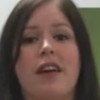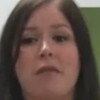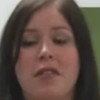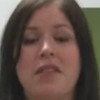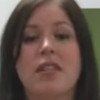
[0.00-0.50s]
I
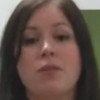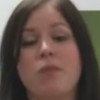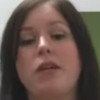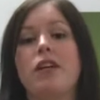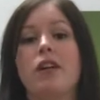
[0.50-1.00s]
mean, this
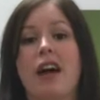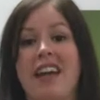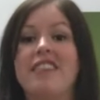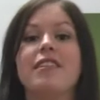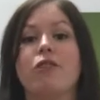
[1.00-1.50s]
would be
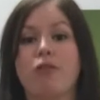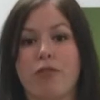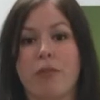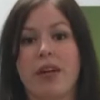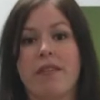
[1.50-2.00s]
ideal
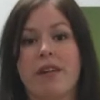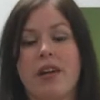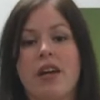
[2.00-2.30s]
for me.